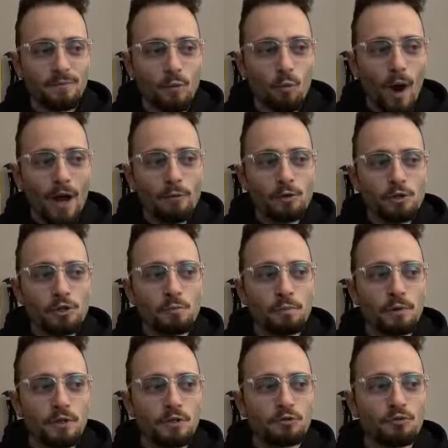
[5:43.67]
Why would you
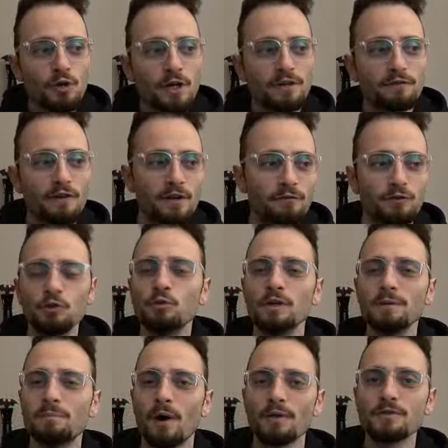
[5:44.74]
put your rook in front of two
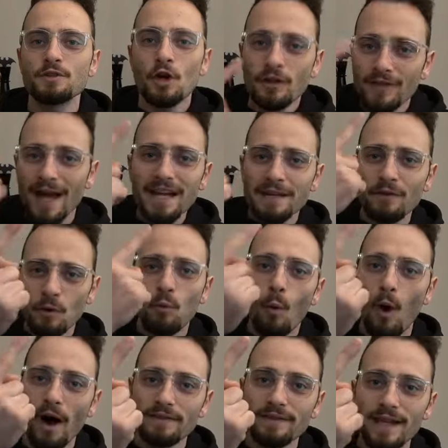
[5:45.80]
e-pawns? Not even
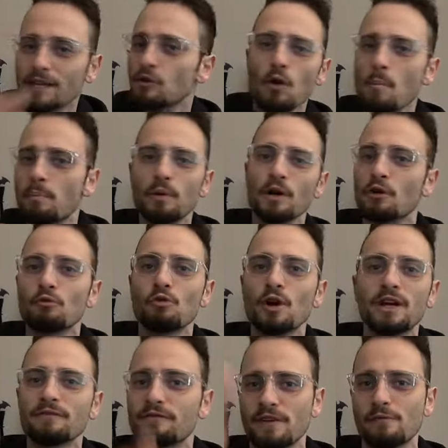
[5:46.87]
one. Like, you don't put a
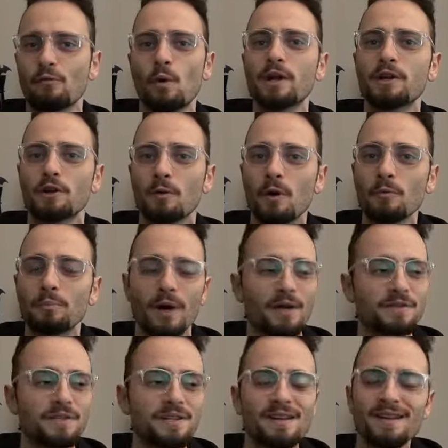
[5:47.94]
rook in front of one of your own
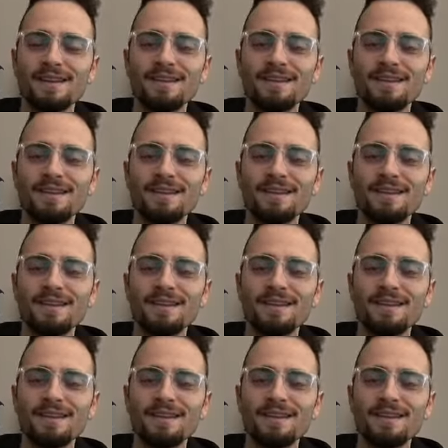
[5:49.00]
pawns.